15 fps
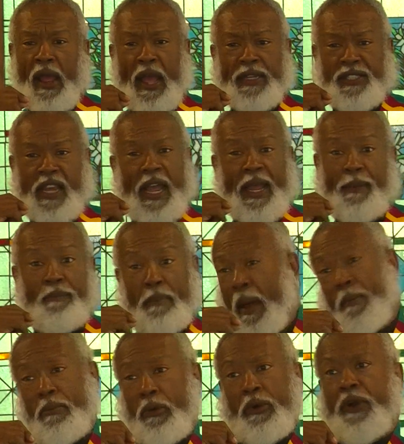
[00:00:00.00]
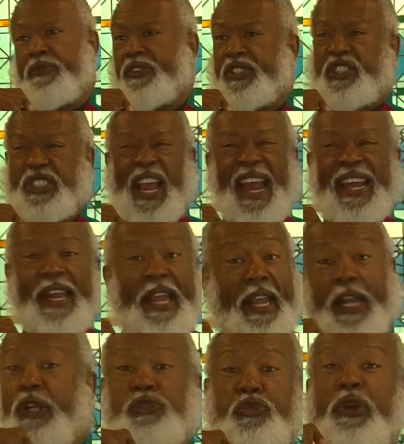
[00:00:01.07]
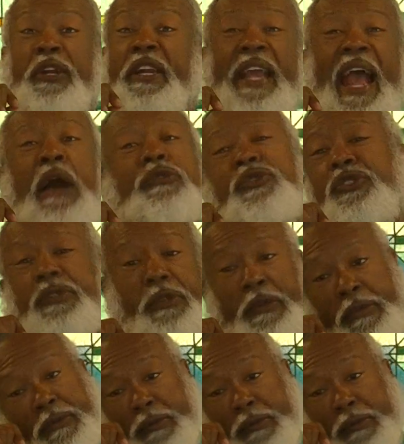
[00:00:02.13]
as a member of the Sanhedrin Council,